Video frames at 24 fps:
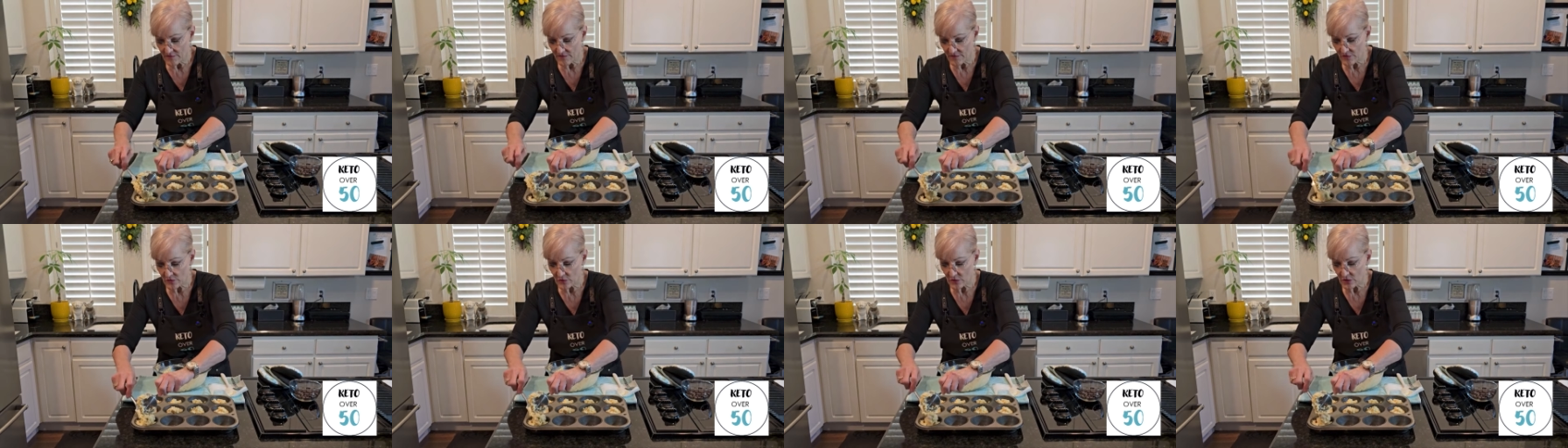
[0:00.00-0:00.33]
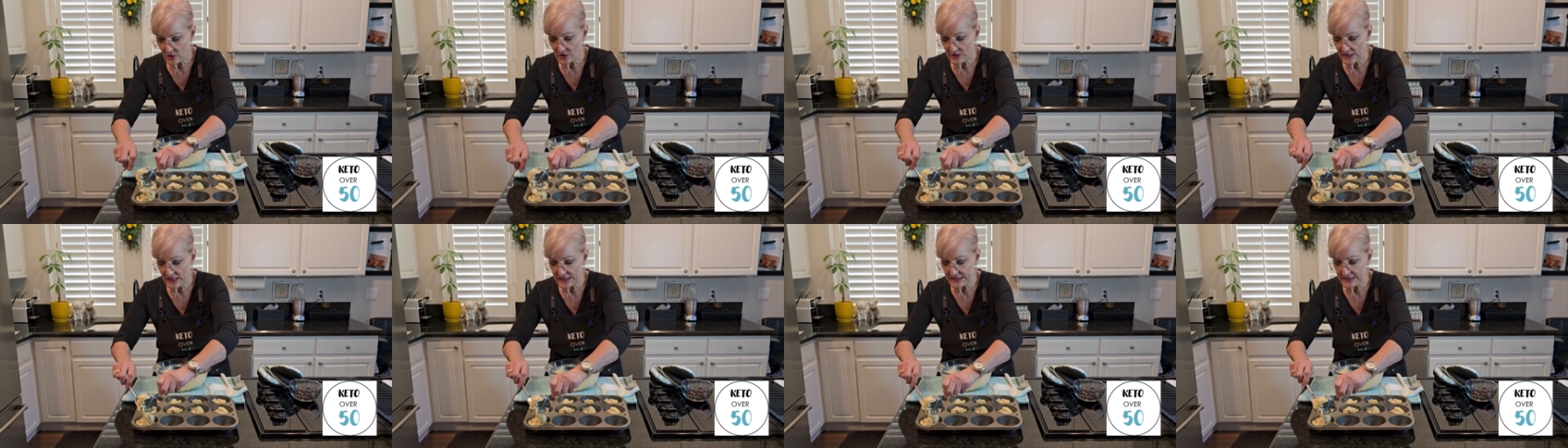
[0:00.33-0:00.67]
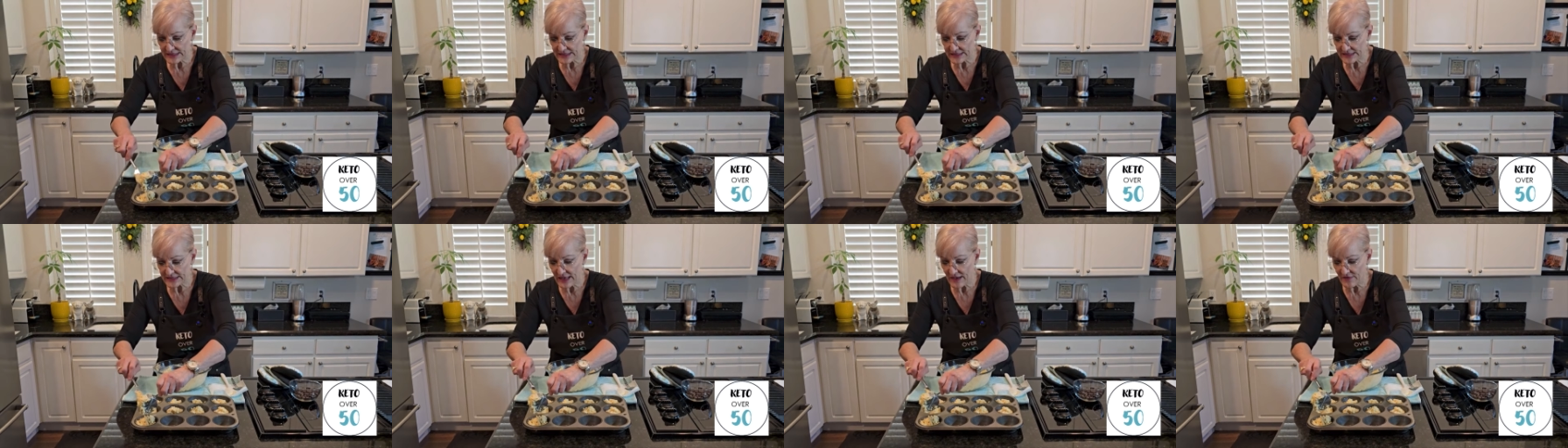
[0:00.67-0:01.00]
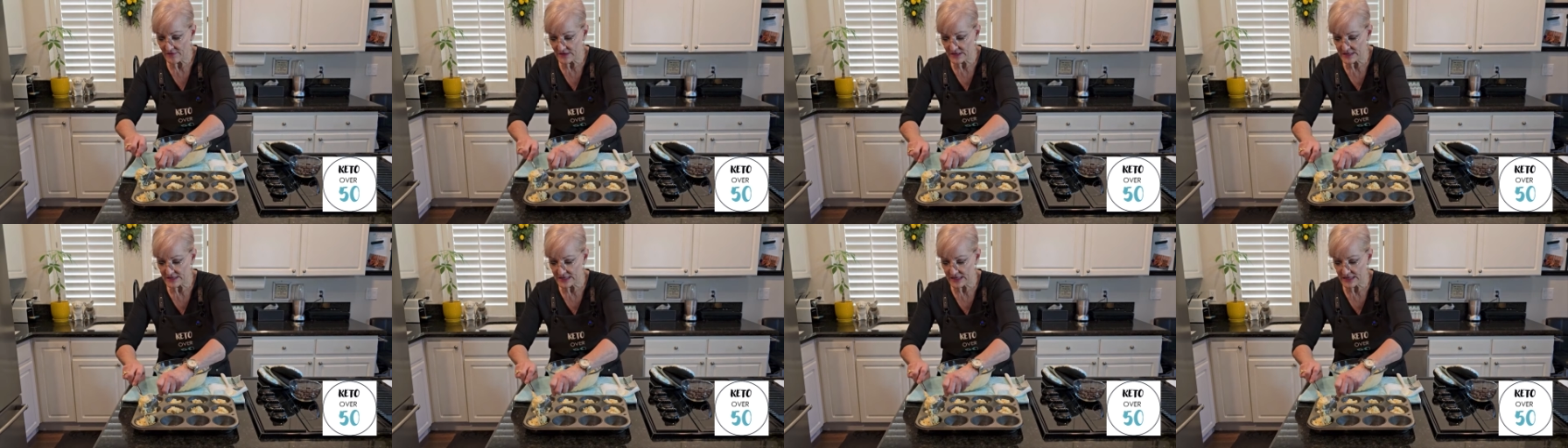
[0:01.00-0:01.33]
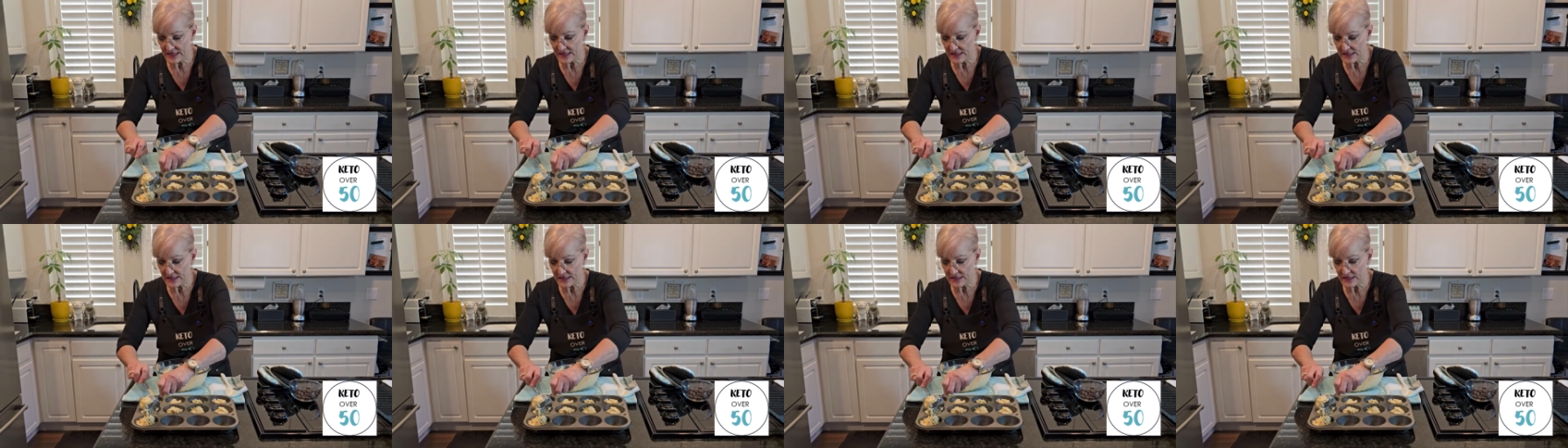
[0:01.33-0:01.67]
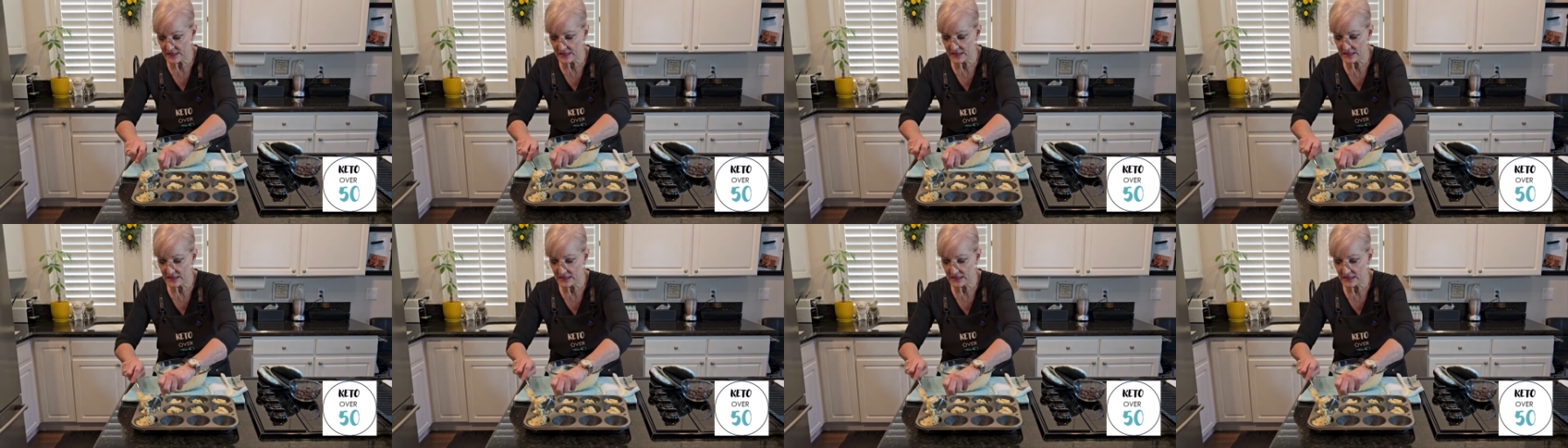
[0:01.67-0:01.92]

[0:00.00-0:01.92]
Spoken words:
for like 70,